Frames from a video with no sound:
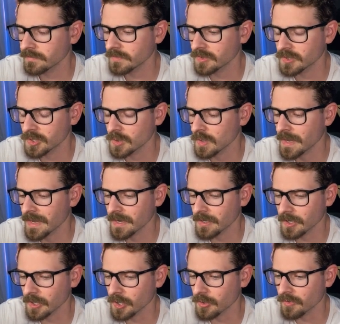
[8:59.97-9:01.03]
do like
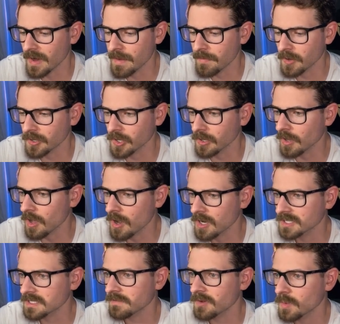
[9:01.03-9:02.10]
a grep on your
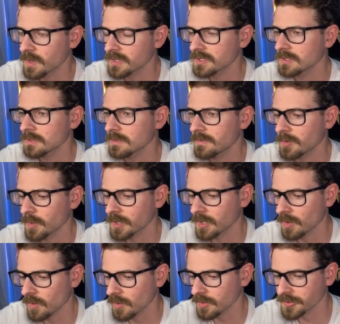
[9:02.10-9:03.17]
logs if you want to
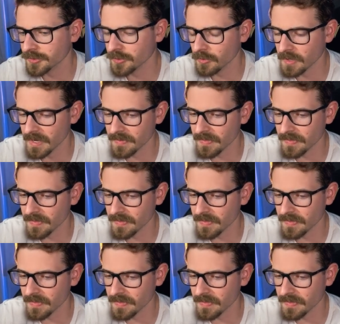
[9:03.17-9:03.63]
go old school like